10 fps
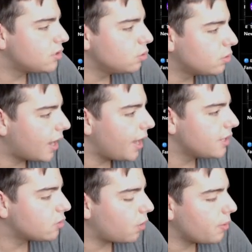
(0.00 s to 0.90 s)

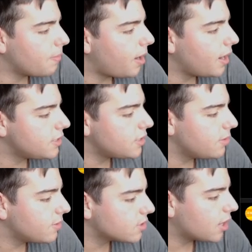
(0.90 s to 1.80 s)
2K21. My
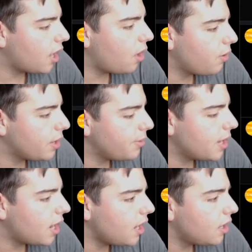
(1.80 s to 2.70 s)
team, let's go. Here we
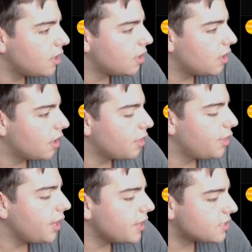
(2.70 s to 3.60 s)
are.
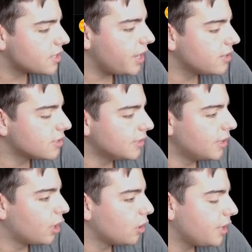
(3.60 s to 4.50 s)
This is
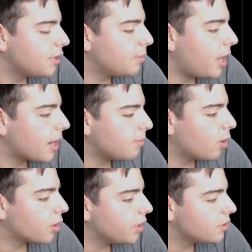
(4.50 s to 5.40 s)
literally the black
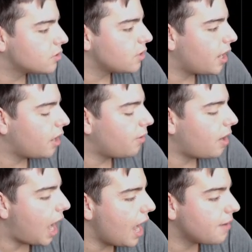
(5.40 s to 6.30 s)
market. So now,
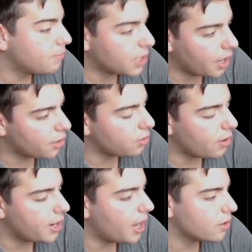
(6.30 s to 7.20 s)
I'm telling you
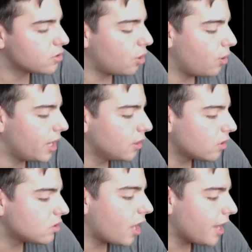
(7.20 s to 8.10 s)
right now. So it
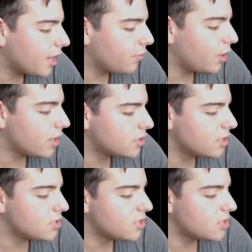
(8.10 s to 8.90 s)
looks like if you guys didn't